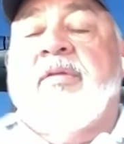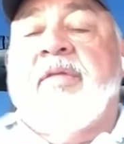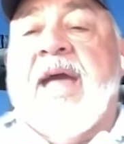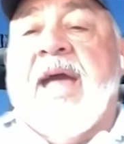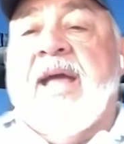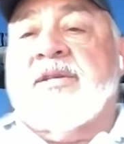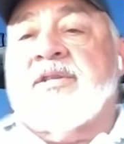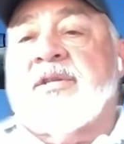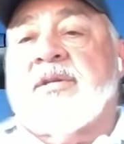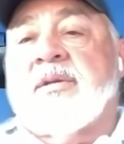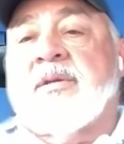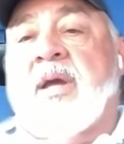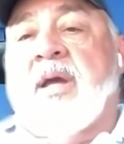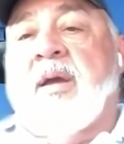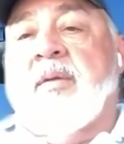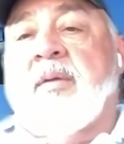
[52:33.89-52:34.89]
that
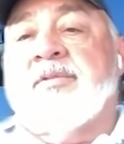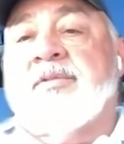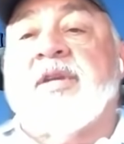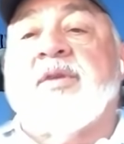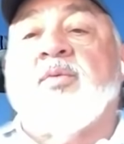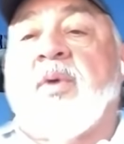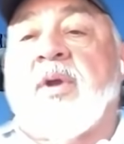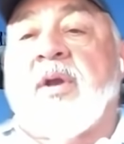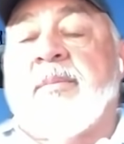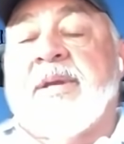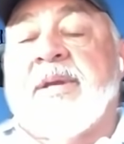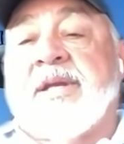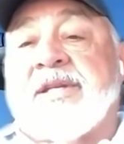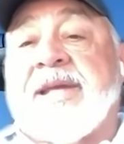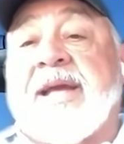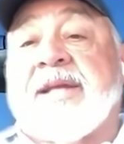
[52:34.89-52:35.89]
uh, didn't want to be
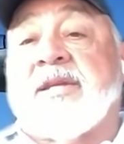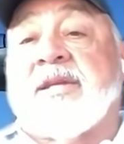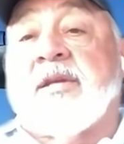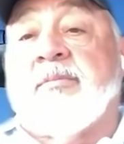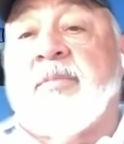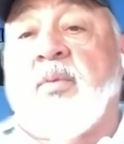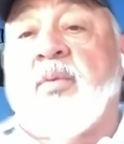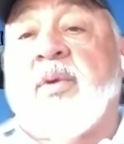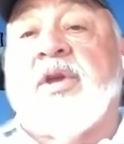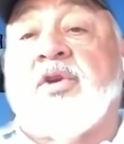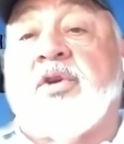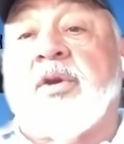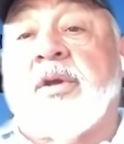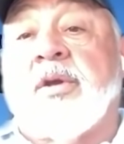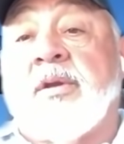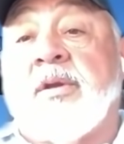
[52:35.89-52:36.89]
detected, but we
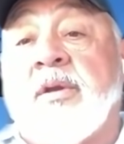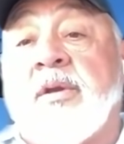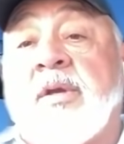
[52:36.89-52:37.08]
could.